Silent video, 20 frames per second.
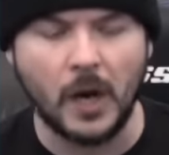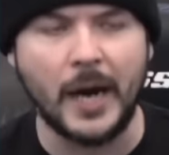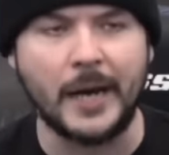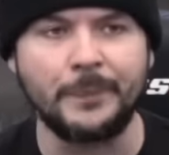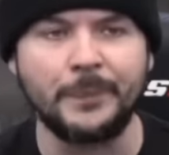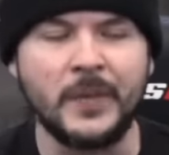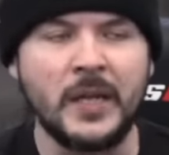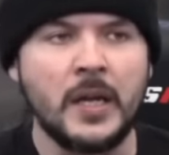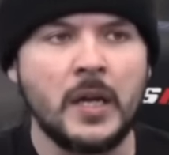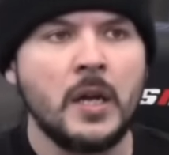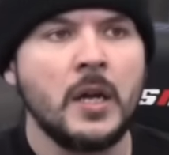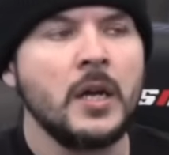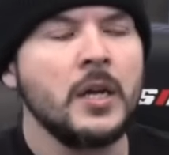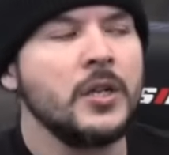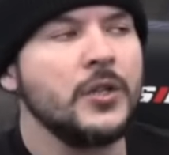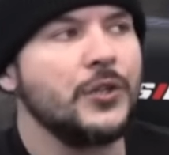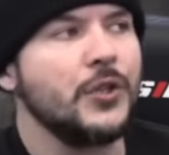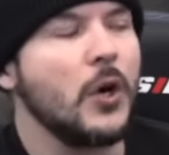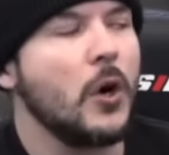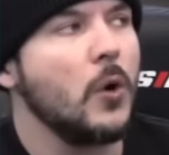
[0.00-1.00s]
All right.
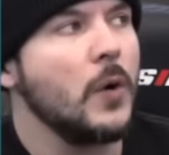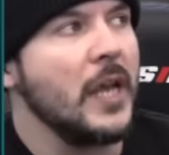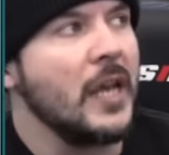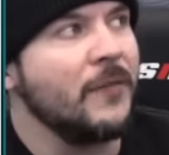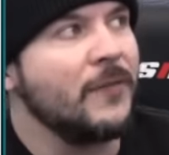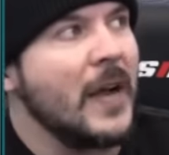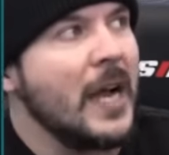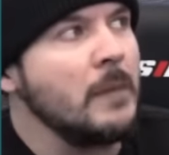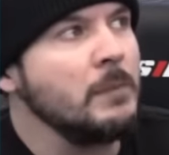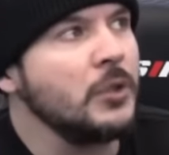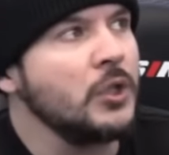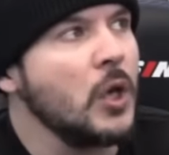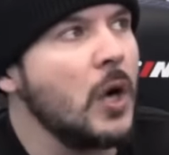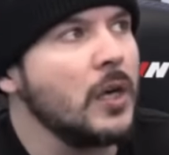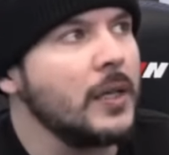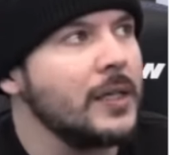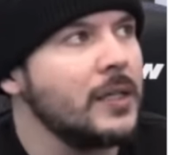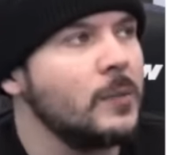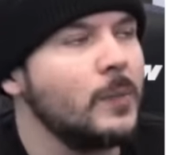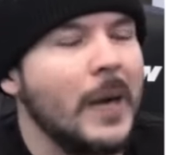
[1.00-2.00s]
So if I'm
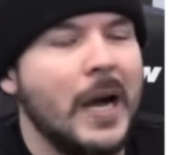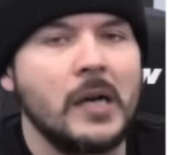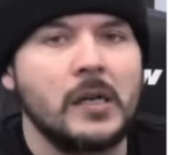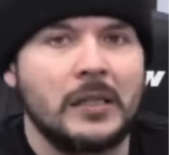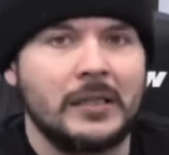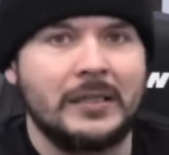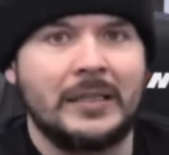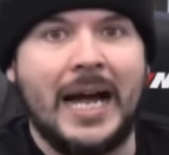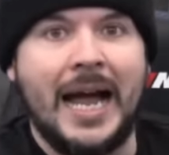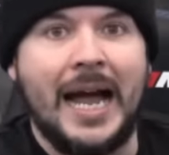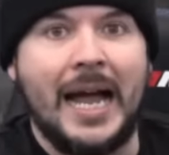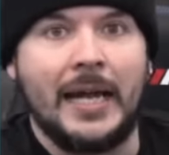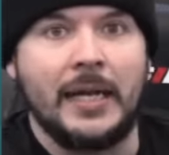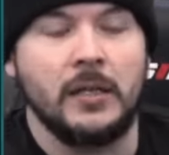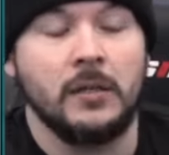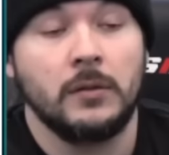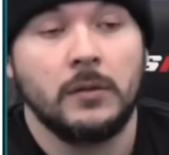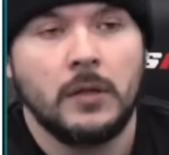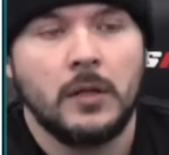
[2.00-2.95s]
talking about a guy,